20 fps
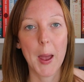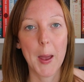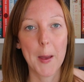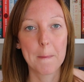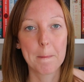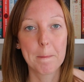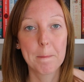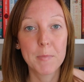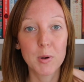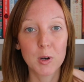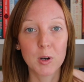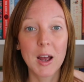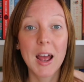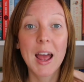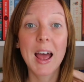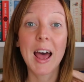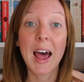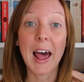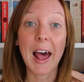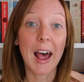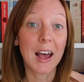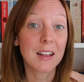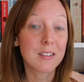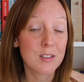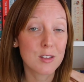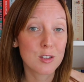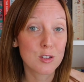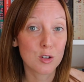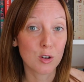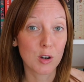um, but
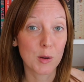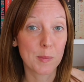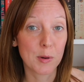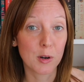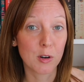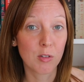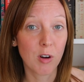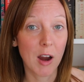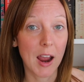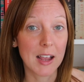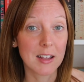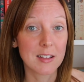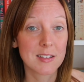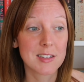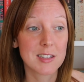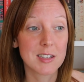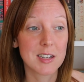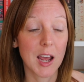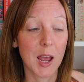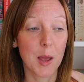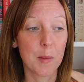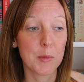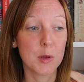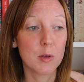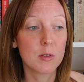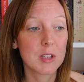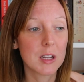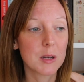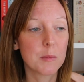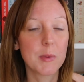as the story progressed um,
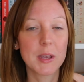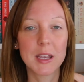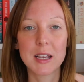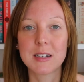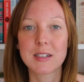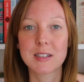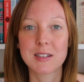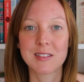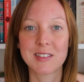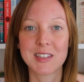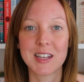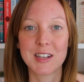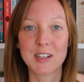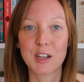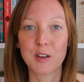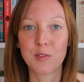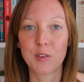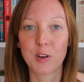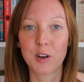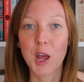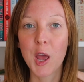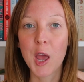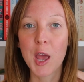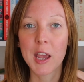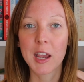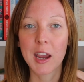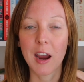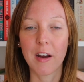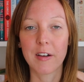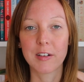you did begin to see different
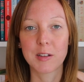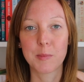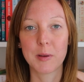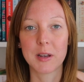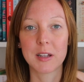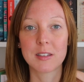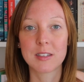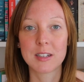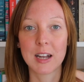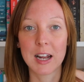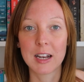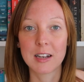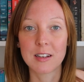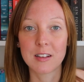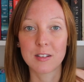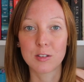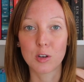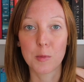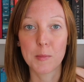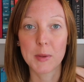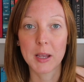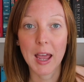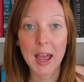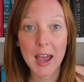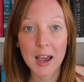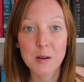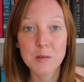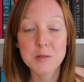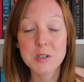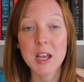character personalities coming
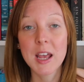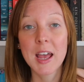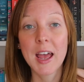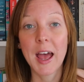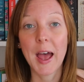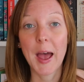out,